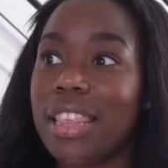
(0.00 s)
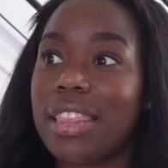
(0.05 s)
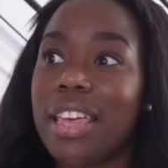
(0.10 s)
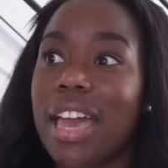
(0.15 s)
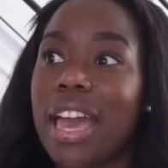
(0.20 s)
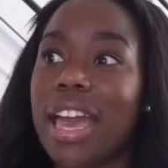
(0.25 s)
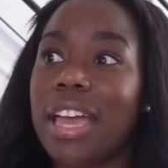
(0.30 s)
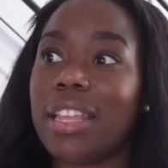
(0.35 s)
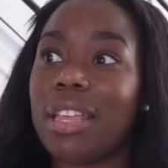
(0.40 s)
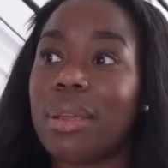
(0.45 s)
than
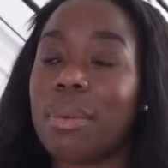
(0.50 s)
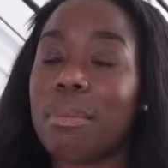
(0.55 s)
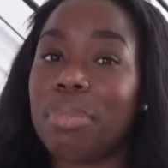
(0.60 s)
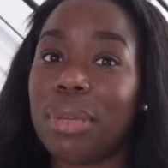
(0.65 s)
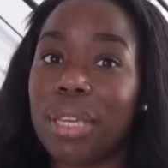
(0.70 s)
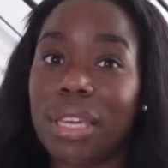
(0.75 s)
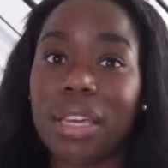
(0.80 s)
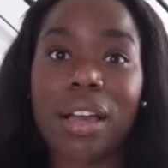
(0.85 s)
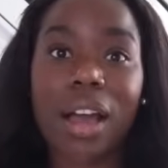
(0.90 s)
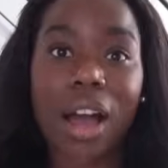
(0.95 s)

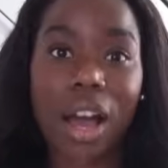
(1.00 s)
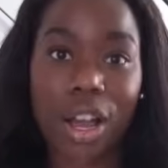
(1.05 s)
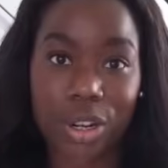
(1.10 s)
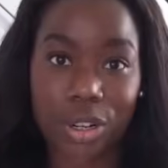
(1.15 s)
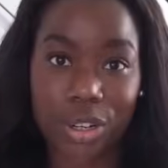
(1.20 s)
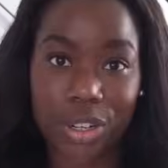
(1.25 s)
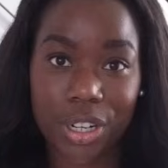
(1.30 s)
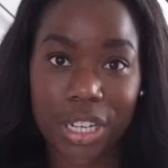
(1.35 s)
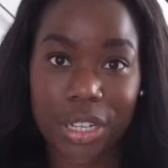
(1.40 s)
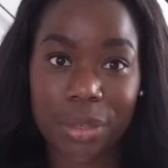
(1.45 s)
being
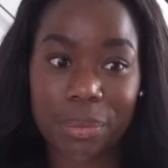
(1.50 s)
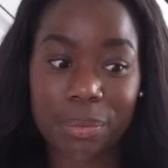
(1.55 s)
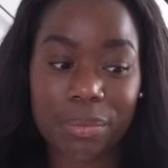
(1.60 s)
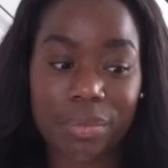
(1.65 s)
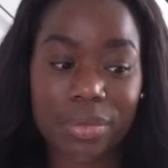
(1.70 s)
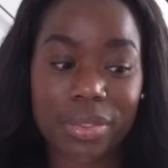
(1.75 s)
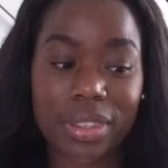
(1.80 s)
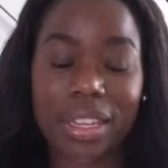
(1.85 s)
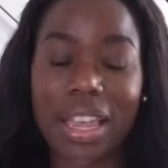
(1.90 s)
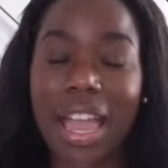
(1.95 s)
hungry
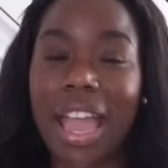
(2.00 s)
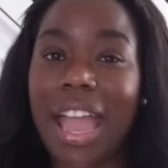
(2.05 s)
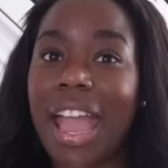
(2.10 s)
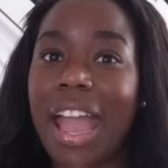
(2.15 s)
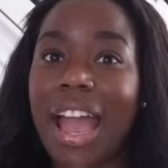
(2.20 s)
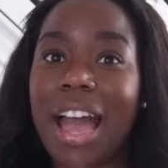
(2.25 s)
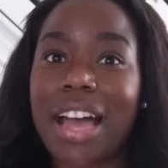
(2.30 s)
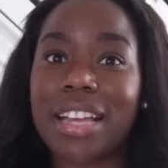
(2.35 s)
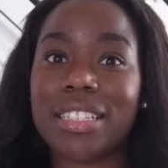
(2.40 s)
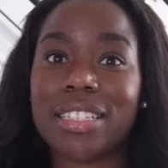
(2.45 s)

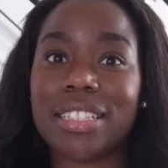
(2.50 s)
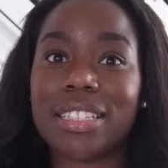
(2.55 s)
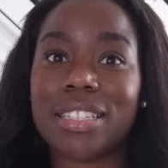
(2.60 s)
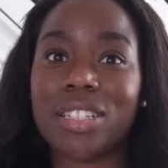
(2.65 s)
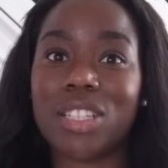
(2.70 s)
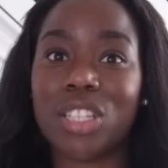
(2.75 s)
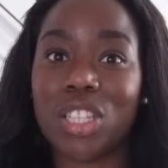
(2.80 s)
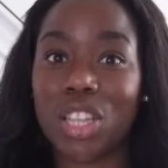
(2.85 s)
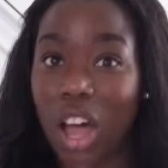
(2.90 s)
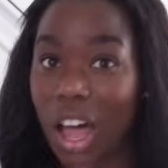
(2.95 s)

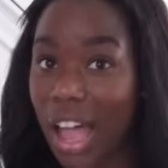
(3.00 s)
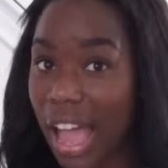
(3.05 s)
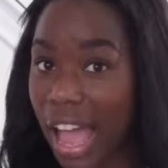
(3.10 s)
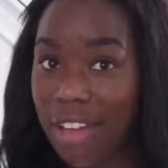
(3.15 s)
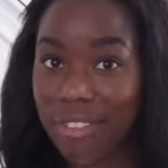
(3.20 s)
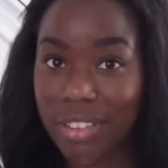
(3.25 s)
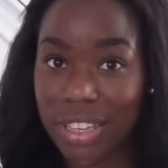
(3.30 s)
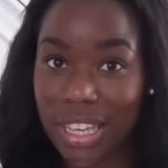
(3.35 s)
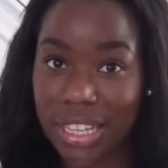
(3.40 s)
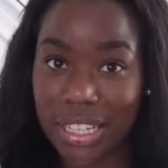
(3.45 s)
and not
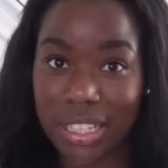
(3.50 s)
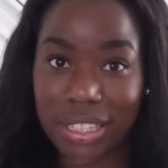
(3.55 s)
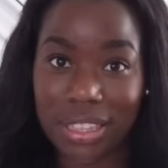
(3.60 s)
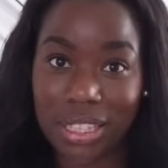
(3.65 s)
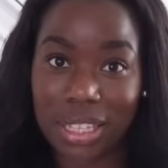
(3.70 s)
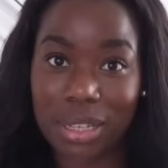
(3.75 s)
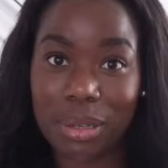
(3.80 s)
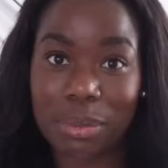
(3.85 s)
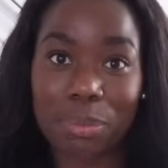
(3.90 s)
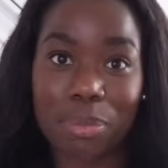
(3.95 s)
having
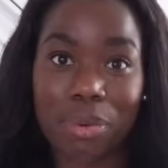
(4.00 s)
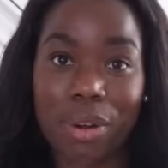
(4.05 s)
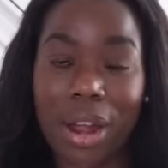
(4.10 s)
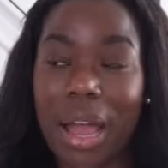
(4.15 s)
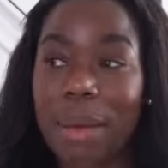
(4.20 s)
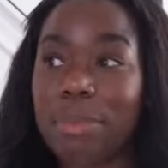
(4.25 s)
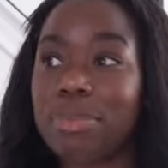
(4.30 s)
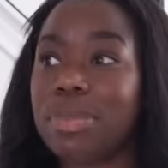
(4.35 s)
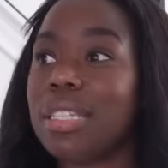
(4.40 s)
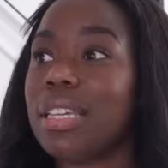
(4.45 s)
anything
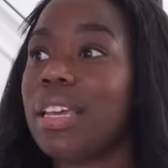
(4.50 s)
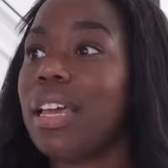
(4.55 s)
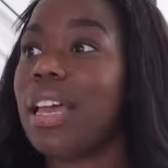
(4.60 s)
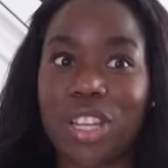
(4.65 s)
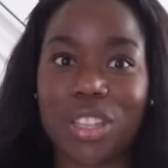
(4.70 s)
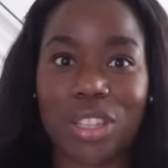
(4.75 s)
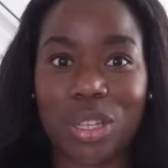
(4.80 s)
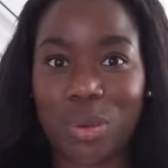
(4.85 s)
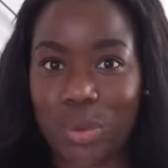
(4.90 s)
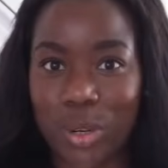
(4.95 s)
prepped,
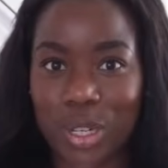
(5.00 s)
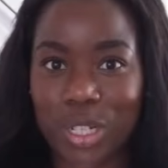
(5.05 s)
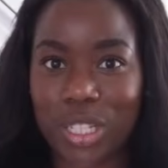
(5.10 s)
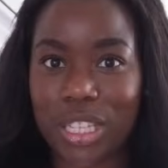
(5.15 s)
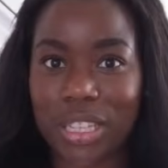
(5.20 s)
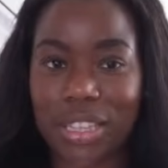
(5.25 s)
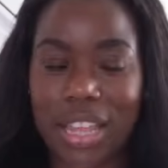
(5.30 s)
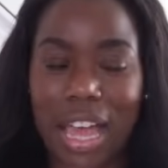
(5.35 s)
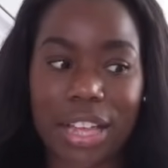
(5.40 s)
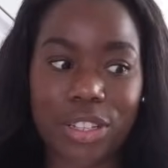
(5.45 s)
nothing worse
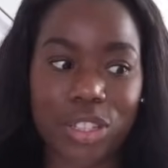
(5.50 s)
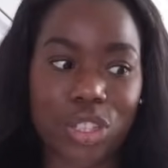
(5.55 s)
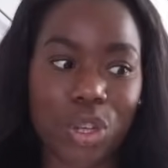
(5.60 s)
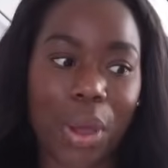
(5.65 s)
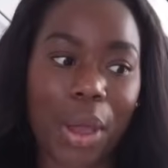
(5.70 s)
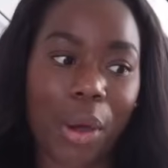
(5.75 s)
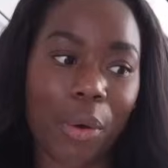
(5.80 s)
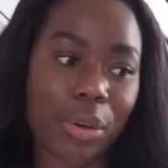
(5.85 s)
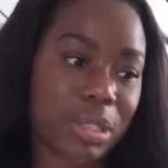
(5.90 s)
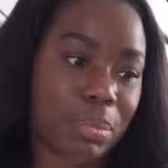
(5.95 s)
than that. So
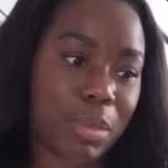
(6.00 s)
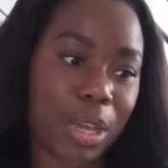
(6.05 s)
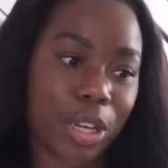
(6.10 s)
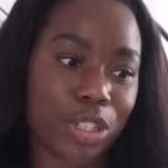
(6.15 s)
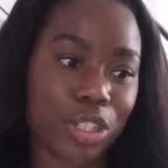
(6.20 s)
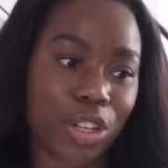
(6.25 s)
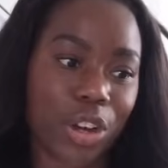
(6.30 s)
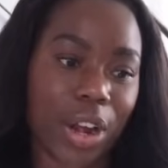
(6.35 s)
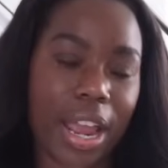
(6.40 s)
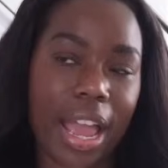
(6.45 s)
I always make
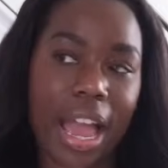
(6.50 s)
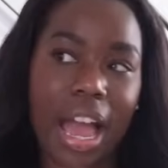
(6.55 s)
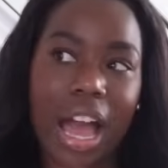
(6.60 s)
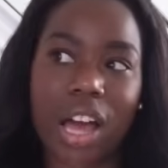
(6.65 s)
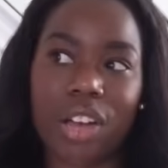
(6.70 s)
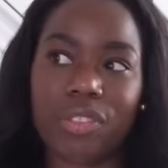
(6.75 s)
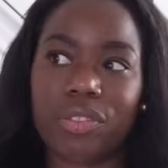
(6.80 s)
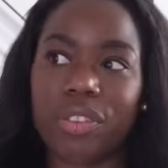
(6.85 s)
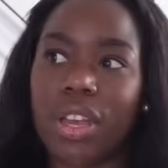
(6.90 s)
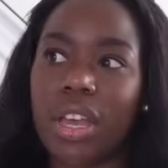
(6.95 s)
sure
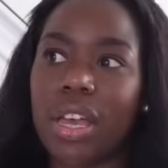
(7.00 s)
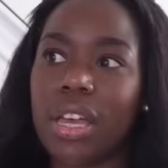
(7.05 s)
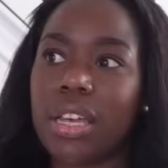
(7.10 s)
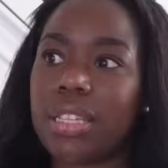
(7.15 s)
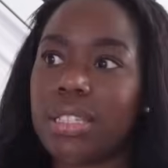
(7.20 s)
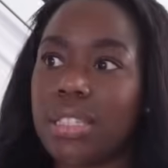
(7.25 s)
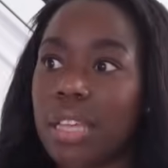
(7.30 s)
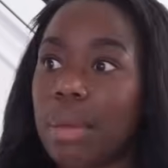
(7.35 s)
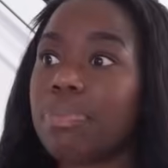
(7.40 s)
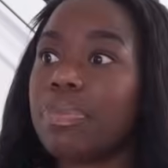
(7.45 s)
I have
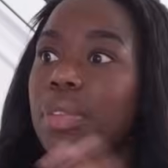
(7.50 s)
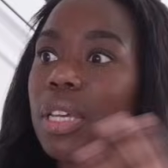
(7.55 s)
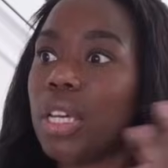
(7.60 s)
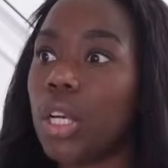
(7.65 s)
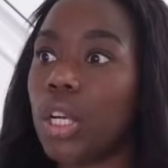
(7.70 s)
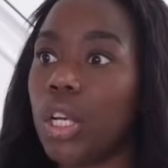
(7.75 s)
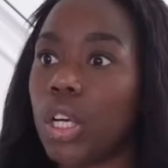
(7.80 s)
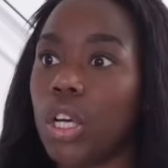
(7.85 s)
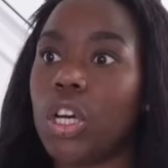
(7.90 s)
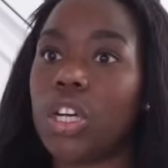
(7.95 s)
something
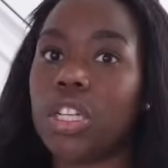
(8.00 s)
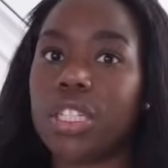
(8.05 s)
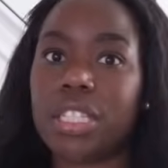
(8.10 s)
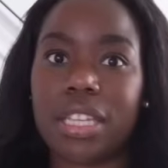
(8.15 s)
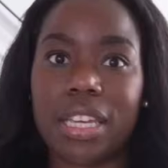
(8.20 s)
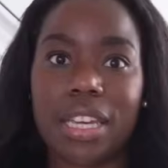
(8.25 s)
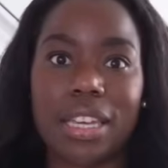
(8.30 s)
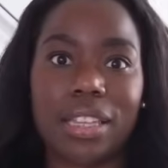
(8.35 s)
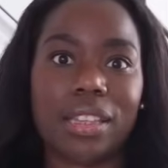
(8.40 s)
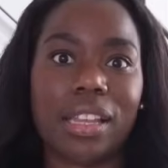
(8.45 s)
cooked
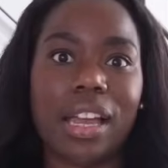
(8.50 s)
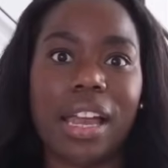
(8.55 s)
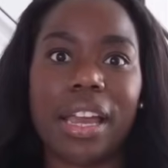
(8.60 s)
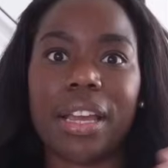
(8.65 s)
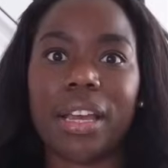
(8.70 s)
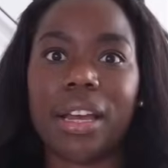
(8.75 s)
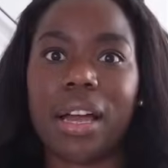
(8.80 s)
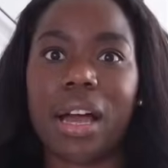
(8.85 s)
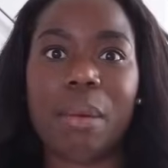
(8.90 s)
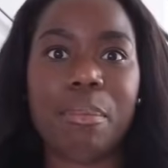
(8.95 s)
in like
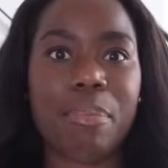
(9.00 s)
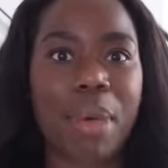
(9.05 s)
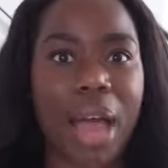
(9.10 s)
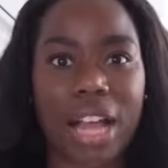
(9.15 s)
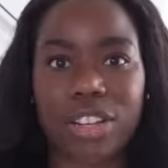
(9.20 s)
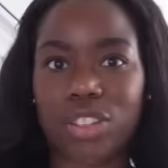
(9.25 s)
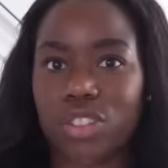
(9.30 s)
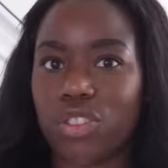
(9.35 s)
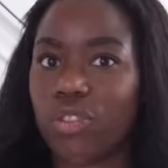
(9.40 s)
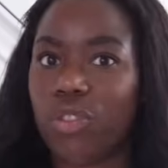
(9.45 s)

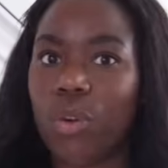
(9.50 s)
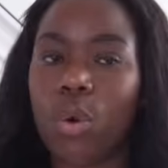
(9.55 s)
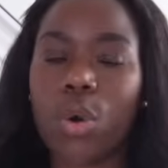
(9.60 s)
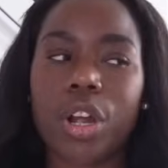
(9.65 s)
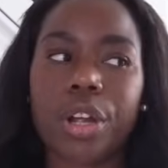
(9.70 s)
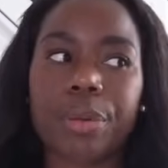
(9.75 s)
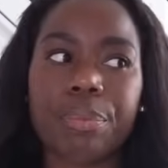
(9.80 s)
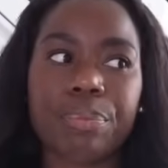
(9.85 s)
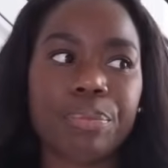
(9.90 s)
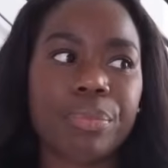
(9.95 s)
batch
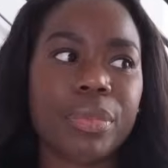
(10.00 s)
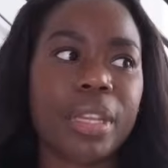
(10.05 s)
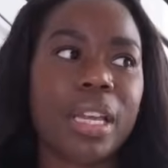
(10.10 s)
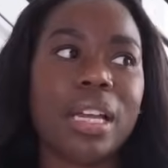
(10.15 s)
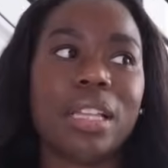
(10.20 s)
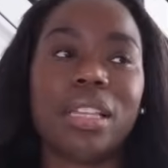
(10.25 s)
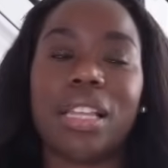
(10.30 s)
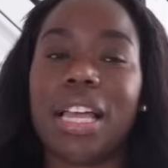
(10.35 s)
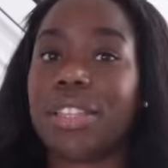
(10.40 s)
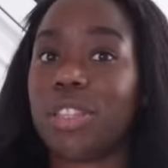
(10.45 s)
form,
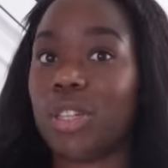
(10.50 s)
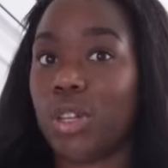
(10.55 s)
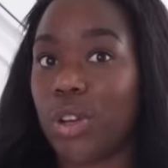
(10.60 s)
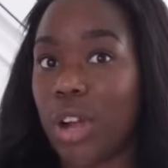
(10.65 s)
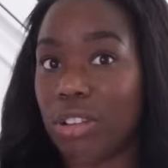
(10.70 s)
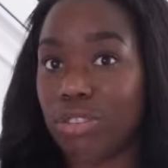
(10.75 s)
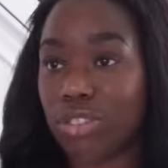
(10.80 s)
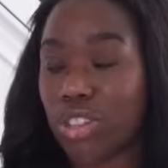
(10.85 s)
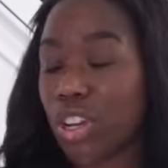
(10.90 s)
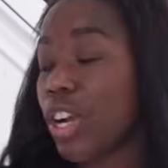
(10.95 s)
like the
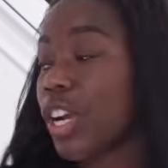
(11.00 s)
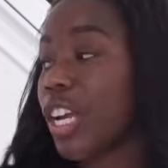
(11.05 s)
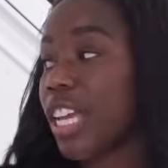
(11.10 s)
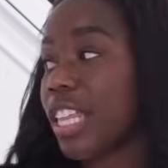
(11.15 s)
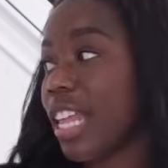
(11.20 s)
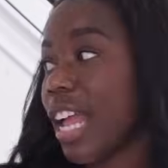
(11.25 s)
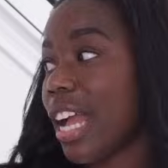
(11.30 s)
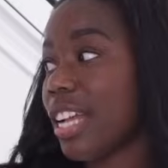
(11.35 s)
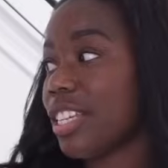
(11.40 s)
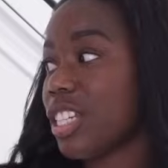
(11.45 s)
ground turkey
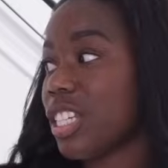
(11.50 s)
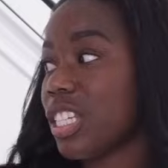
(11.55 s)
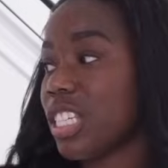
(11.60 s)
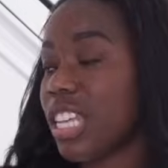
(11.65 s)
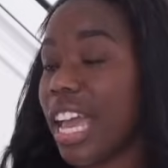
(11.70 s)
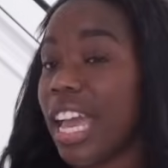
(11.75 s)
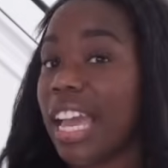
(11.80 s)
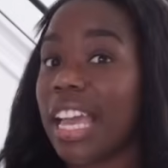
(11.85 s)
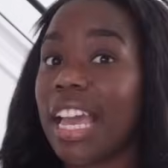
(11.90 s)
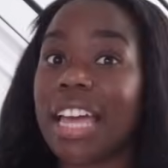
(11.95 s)
that I just
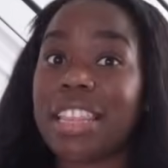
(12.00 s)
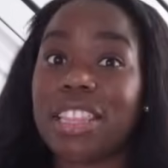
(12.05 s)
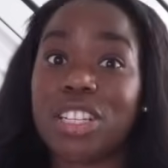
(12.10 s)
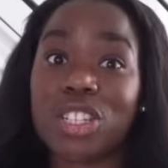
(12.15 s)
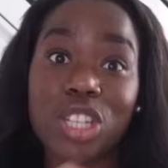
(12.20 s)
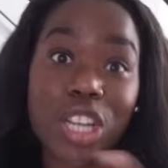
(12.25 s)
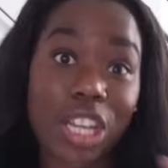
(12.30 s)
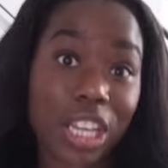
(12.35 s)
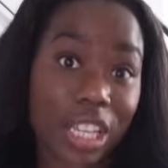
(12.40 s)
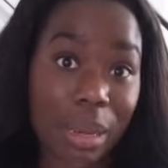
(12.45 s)
ate and the
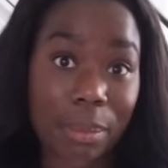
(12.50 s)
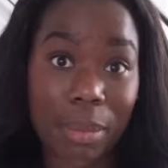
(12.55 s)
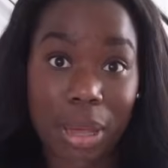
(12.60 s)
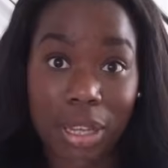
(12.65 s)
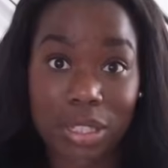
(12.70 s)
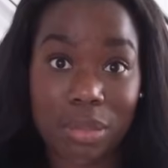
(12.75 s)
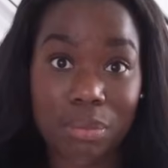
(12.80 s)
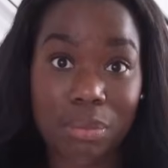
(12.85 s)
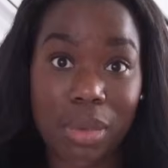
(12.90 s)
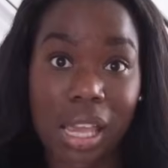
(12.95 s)
chicken I'm
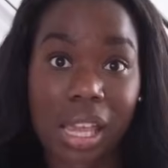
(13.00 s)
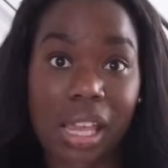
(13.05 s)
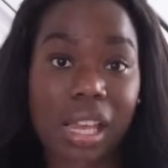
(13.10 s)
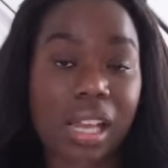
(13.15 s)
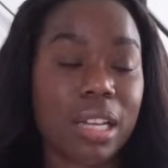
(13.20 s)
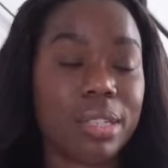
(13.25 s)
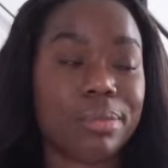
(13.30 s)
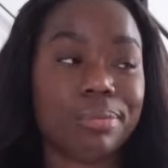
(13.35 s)
about to make.